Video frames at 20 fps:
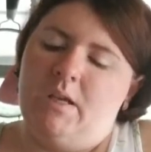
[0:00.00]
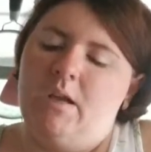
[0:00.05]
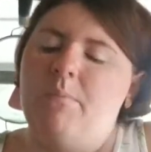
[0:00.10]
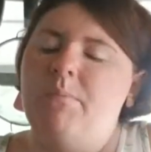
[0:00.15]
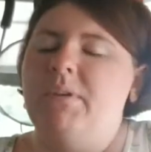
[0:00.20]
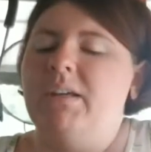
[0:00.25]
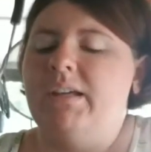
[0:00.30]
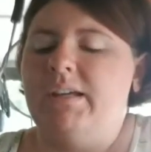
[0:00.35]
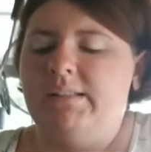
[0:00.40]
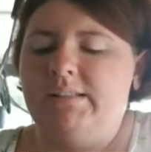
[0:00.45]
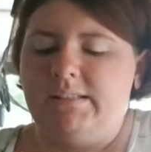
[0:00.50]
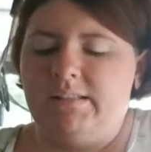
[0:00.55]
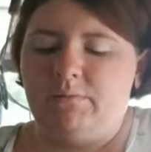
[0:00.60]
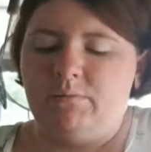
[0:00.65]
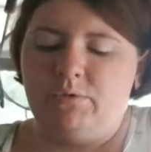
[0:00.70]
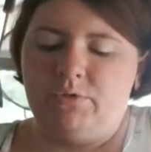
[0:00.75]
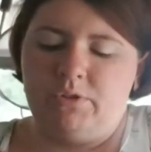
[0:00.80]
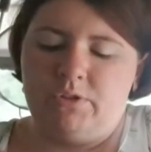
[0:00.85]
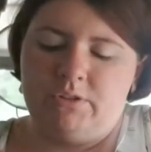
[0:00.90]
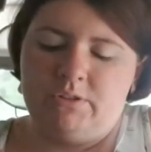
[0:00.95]
because it
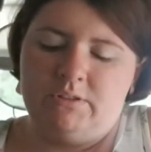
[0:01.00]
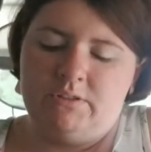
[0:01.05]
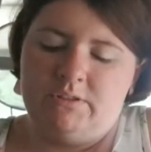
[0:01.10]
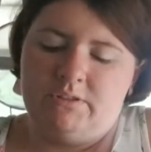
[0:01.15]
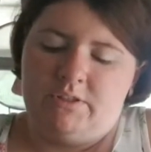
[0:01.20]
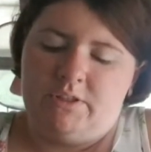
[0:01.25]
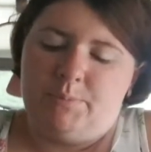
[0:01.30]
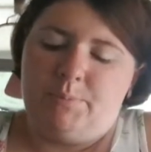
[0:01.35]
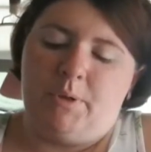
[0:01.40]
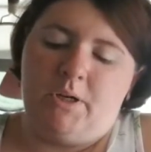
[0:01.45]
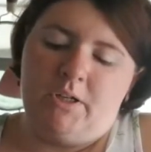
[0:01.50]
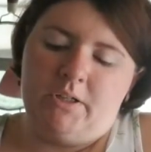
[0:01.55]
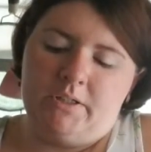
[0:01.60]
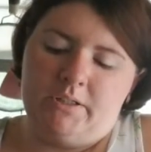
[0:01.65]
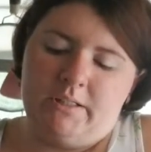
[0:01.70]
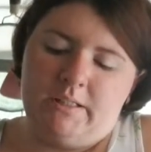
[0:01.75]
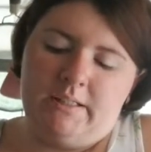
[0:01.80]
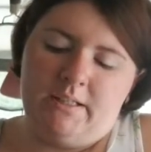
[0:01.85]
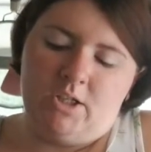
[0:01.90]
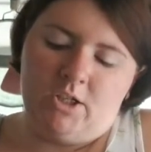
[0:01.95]
will
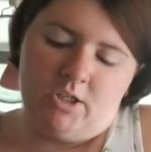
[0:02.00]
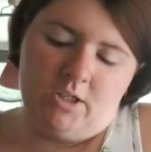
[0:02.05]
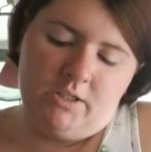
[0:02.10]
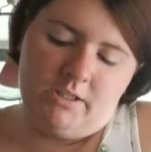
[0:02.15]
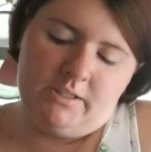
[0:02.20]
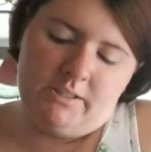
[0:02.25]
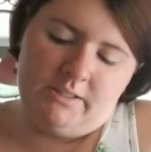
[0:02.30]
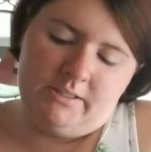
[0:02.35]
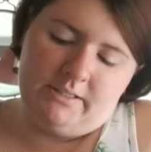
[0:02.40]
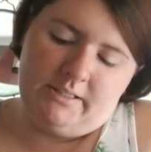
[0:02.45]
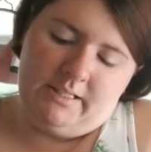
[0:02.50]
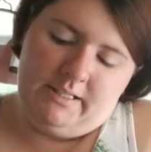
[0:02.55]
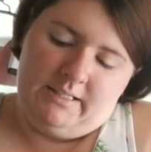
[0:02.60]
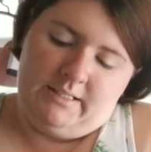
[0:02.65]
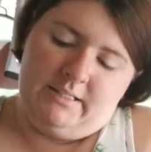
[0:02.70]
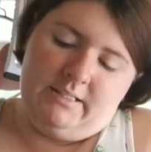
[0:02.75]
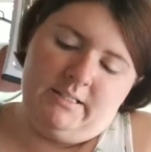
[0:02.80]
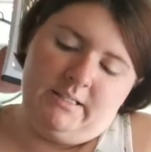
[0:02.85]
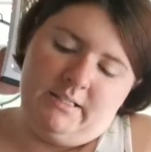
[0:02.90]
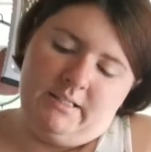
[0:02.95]
spark and arc
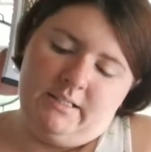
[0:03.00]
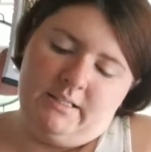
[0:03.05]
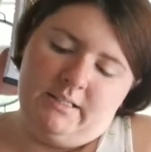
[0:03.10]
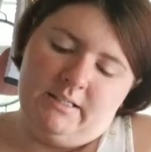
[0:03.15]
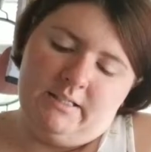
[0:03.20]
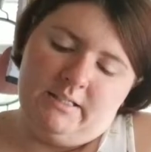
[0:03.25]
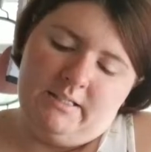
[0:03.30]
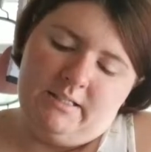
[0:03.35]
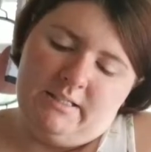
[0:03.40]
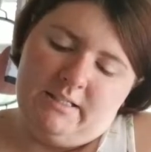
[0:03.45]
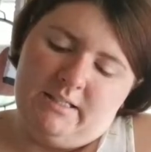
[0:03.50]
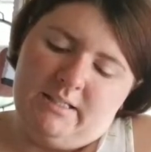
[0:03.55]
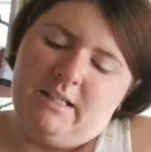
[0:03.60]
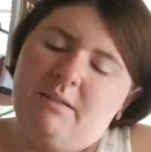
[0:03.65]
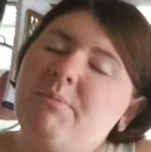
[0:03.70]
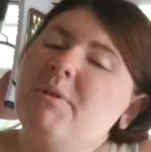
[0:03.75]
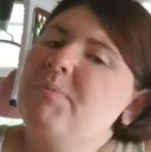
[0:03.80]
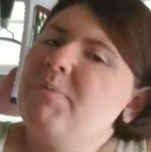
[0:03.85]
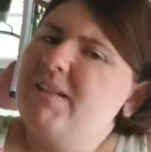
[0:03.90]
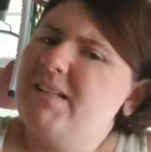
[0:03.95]
and
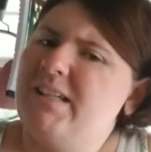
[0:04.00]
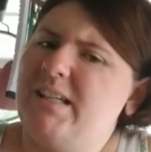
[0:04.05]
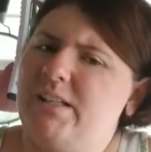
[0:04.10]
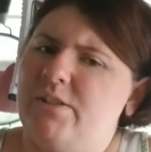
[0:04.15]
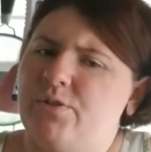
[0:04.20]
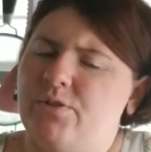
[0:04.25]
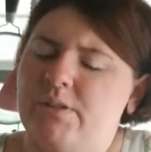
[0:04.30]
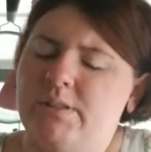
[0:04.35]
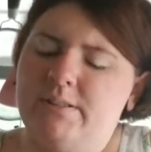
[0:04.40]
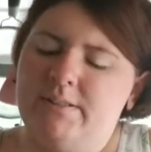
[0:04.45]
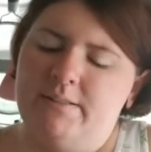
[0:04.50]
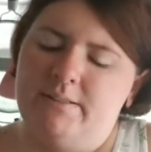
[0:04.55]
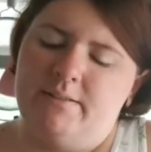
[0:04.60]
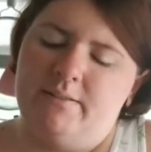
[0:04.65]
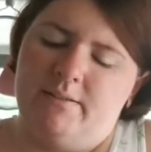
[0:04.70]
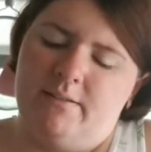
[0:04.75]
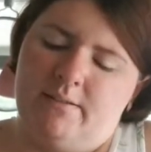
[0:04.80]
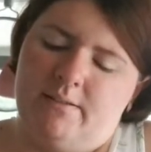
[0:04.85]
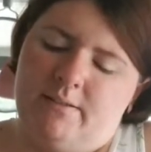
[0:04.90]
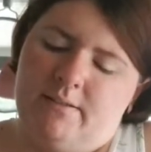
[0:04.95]
can be a bit dangerous
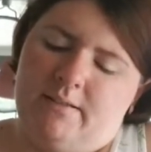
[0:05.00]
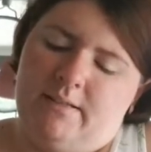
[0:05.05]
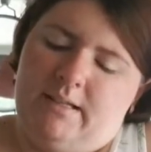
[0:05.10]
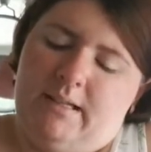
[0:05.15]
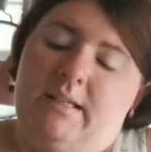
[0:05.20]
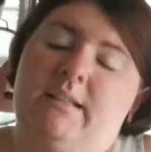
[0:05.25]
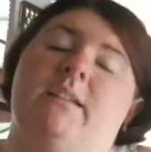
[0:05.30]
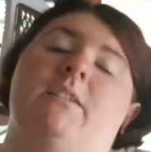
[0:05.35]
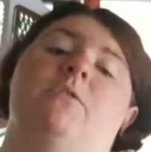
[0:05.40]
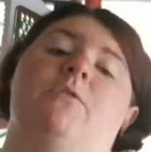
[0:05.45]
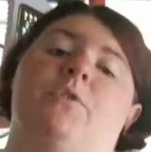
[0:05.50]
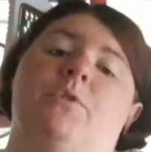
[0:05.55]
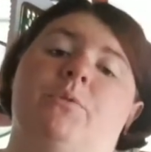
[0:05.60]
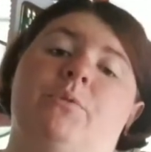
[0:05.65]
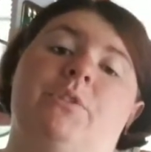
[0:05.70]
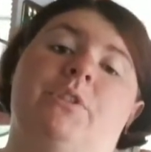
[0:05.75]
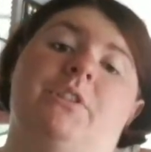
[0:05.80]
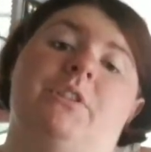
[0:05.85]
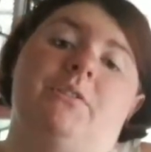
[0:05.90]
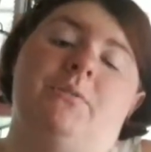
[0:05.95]
and can
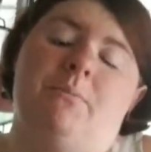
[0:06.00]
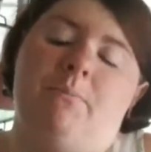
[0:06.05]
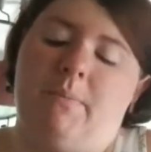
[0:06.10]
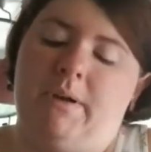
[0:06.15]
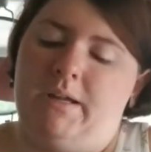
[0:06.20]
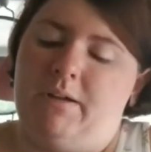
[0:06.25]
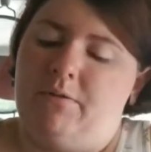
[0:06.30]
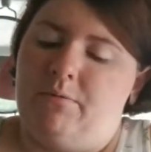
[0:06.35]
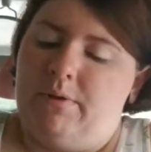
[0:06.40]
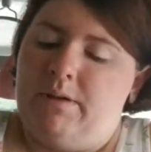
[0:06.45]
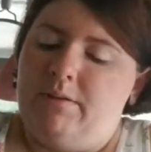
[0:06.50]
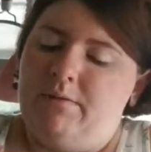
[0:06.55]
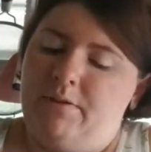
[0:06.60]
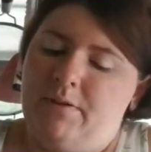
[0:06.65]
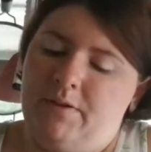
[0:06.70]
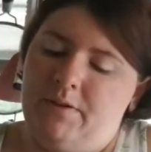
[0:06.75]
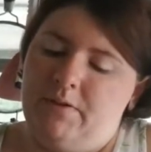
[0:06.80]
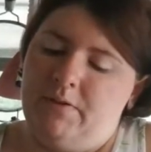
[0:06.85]
ruin your microwave.